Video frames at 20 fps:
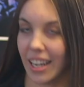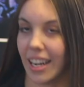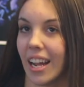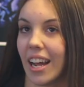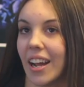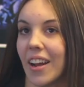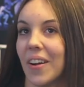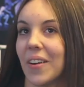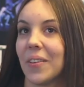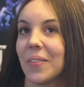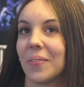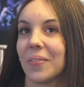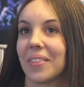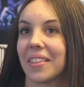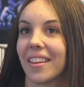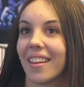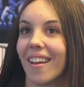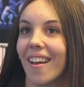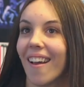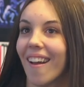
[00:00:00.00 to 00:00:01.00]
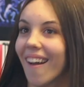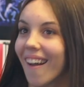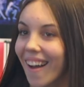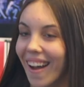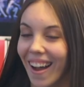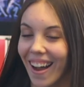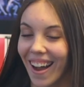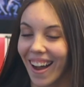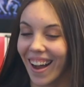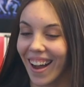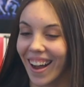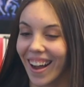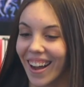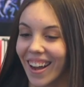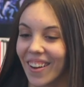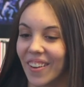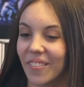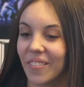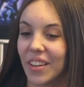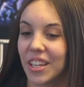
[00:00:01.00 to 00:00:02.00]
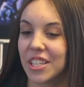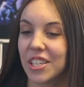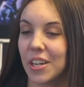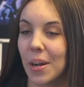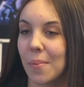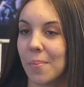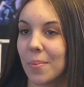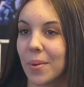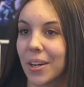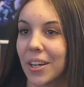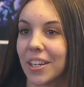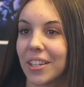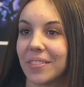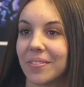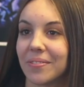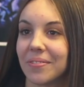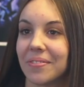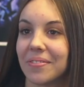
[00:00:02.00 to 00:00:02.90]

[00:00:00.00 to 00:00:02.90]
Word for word: now? Uh, my jumper.